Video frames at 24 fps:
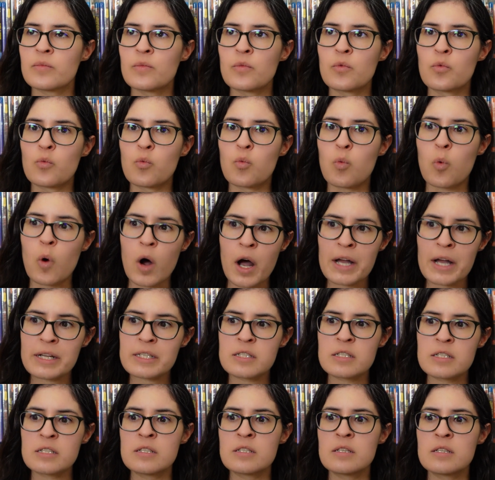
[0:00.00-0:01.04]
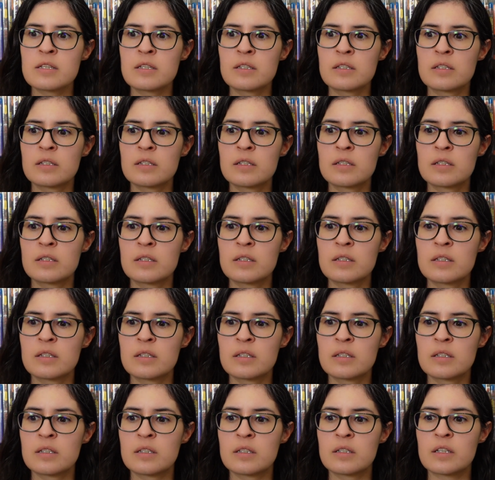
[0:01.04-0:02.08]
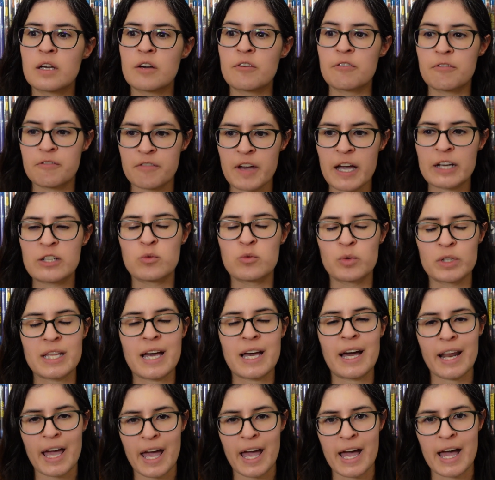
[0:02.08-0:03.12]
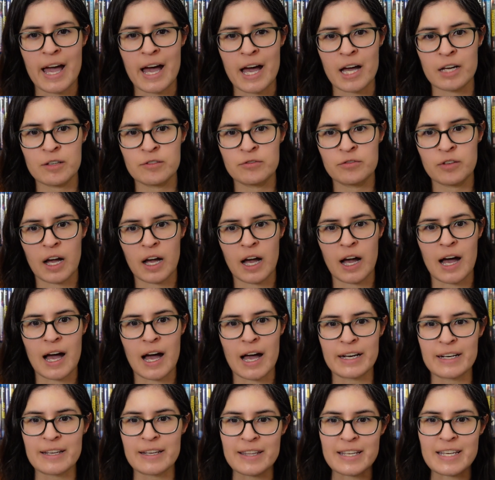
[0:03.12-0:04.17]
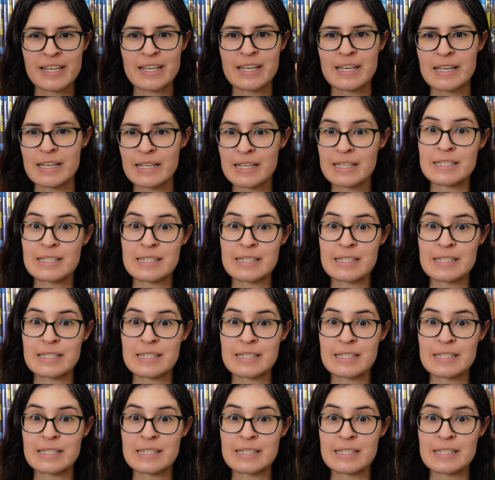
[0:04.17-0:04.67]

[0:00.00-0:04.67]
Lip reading: What effect would that have on the